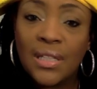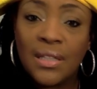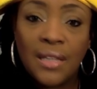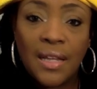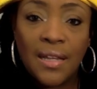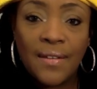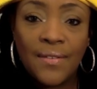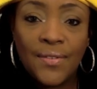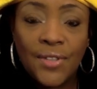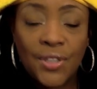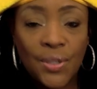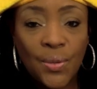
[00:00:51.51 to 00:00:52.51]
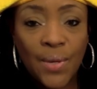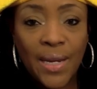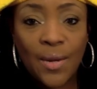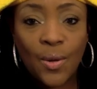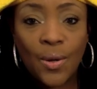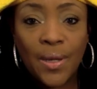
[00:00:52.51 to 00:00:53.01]
love
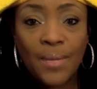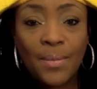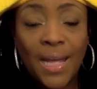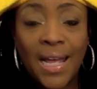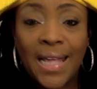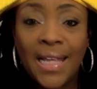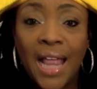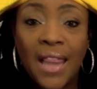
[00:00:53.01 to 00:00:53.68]
chewing on my